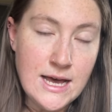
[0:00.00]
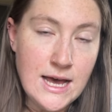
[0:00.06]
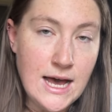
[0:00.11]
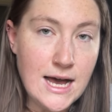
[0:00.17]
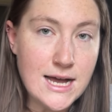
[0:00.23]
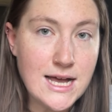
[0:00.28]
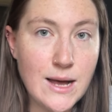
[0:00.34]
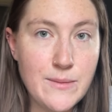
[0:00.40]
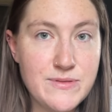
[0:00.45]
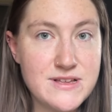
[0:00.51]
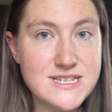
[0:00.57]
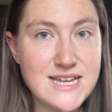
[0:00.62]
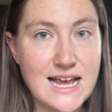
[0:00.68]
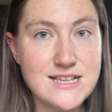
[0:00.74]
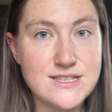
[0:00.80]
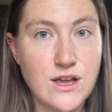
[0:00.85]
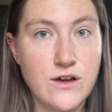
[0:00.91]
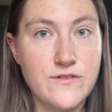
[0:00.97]
a couple of
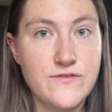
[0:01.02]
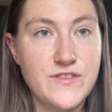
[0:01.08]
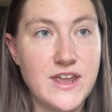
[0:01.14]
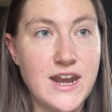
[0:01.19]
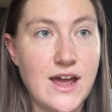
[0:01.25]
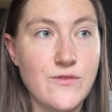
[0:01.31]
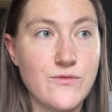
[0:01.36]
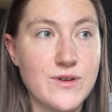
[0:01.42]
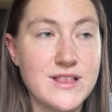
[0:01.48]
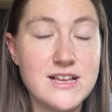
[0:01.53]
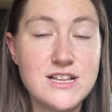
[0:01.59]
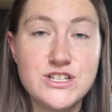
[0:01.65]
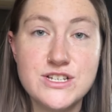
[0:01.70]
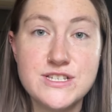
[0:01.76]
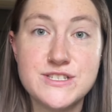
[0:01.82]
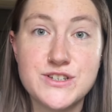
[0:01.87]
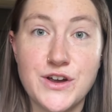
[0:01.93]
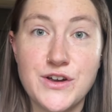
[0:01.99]
days off that I really
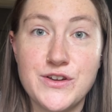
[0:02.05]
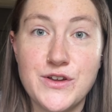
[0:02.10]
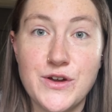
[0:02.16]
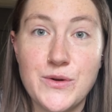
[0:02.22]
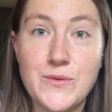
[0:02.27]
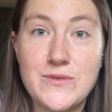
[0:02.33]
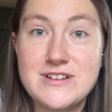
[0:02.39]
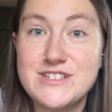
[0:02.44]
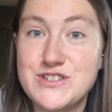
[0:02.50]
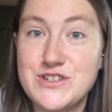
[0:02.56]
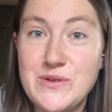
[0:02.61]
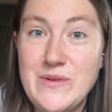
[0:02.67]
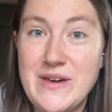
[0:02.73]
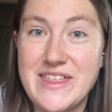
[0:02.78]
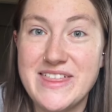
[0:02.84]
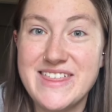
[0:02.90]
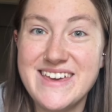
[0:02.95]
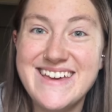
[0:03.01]
just don't know what to do
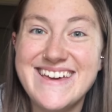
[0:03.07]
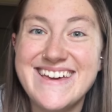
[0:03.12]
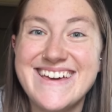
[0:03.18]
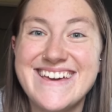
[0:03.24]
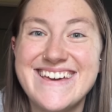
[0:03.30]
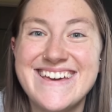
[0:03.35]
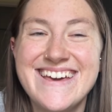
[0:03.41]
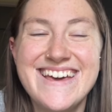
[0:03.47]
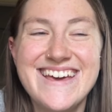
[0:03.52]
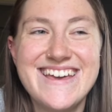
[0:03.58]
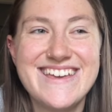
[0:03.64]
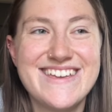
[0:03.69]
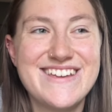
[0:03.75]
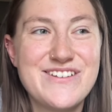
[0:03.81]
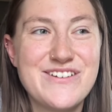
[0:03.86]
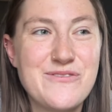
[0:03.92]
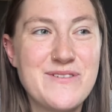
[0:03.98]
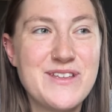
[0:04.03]
with.
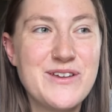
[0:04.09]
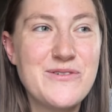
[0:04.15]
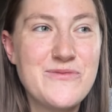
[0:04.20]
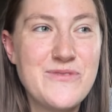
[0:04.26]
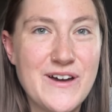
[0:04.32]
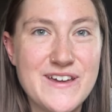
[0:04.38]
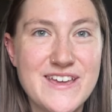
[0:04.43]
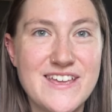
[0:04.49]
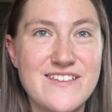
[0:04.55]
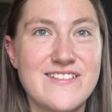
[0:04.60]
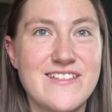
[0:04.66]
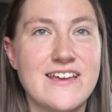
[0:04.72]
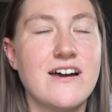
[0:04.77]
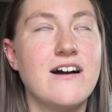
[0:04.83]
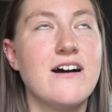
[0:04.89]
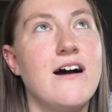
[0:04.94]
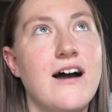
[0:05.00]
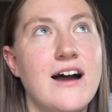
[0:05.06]
You know, when you're working, you're like,
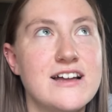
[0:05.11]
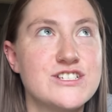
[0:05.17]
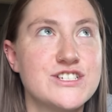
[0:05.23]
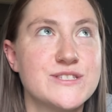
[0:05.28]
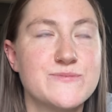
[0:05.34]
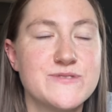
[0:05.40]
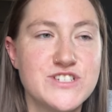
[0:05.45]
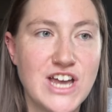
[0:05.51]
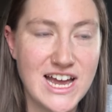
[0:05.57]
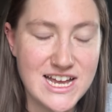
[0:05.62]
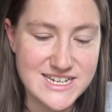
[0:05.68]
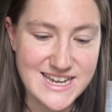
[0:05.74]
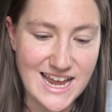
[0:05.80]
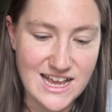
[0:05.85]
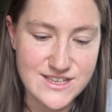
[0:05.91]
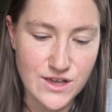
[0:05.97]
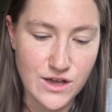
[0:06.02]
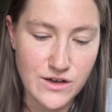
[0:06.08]
oh, I just wish I had
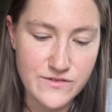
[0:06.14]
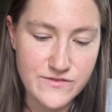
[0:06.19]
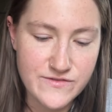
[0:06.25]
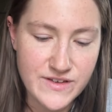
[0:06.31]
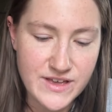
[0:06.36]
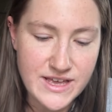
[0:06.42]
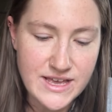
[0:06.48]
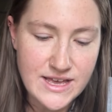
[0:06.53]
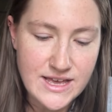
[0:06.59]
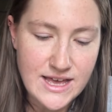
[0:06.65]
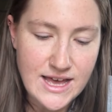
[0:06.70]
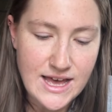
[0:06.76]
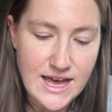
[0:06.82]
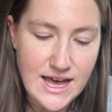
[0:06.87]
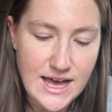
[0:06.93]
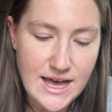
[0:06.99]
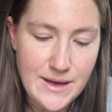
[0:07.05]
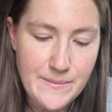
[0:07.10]
days off.
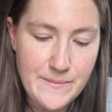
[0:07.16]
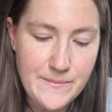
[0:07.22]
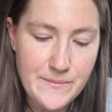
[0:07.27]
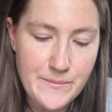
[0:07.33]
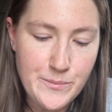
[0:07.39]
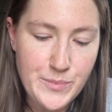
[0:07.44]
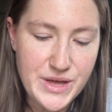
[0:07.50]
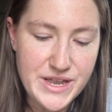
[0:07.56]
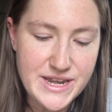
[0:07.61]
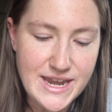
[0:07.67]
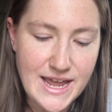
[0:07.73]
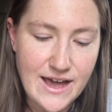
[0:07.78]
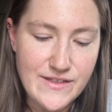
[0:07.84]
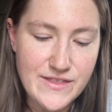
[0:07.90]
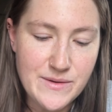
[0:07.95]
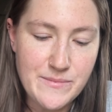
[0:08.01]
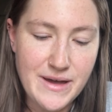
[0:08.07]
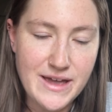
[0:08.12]
But now
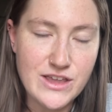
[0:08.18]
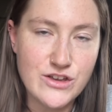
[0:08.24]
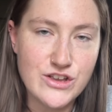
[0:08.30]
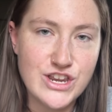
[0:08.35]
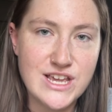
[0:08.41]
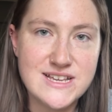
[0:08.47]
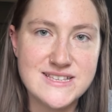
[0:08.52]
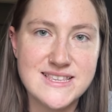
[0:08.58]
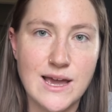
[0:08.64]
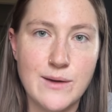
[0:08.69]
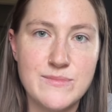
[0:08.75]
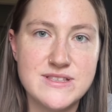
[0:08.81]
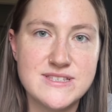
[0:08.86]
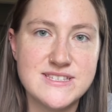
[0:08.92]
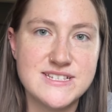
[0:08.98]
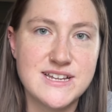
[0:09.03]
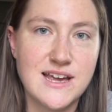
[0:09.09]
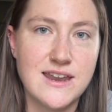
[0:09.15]
that my uni
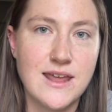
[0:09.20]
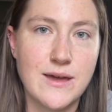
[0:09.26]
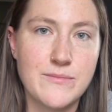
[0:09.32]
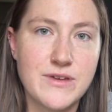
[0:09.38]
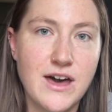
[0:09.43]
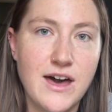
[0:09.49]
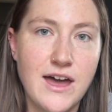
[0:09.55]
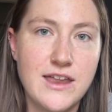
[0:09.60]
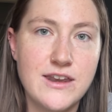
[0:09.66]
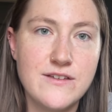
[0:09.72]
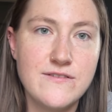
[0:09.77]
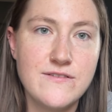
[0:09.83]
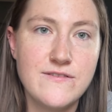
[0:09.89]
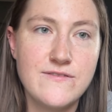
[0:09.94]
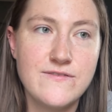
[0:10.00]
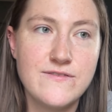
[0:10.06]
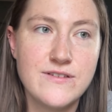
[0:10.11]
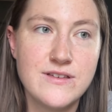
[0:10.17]
assignments are done, I'm kind
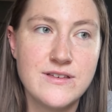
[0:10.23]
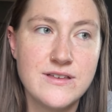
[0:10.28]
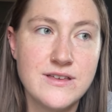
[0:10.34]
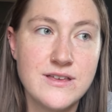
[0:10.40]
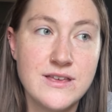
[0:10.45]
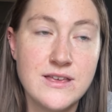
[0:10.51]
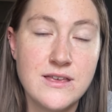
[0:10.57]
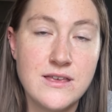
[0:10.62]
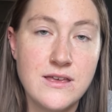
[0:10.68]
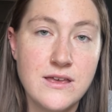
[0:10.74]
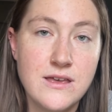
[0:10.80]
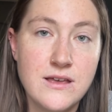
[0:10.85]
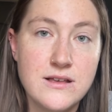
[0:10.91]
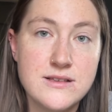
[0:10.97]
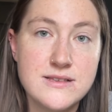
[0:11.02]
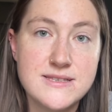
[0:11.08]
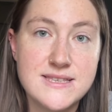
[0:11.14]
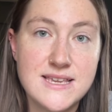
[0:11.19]
of
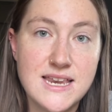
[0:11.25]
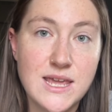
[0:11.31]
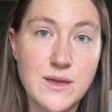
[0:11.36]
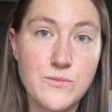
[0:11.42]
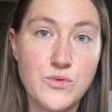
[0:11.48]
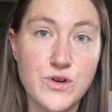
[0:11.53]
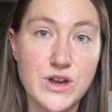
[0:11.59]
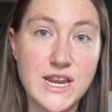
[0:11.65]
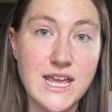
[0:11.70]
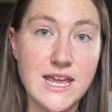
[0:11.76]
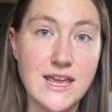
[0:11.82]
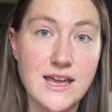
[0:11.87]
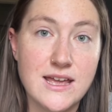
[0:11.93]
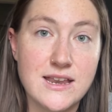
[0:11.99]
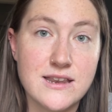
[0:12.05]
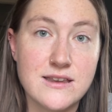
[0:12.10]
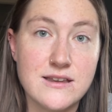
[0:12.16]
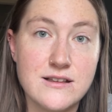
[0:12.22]
sitting pretty
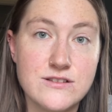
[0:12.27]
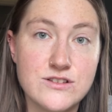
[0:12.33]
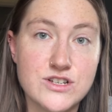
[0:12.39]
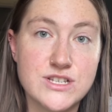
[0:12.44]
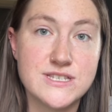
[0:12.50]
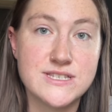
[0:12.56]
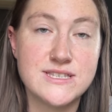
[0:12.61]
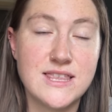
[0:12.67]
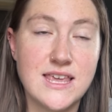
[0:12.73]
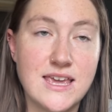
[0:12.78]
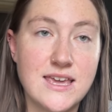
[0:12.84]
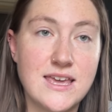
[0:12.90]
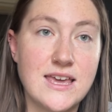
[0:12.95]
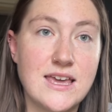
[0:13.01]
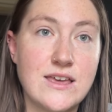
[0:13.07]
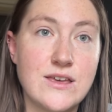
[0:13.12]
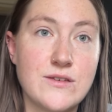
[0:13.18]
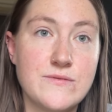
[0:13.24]
and just
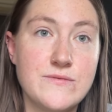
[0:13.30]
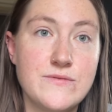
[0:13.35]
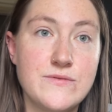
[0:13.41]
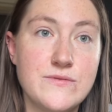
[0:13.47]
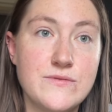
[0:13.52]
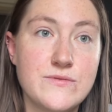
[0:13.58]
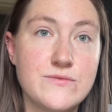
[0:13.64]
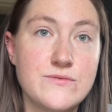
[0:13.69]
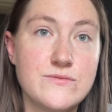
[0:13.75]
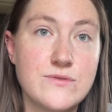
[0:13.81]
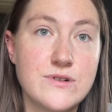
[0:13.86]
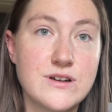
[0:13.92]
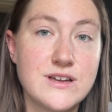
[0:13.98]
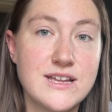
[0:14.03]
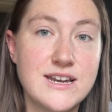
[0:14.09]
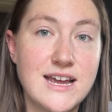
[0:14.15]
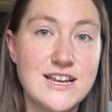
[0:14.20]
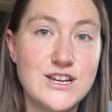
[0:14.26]
thinking, oh, what
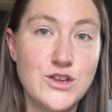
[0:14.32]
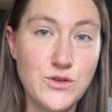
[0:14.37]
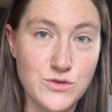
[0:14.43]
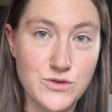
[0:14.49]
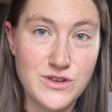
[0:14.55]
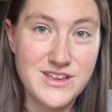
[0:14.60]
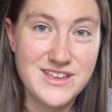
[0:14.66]
can I do?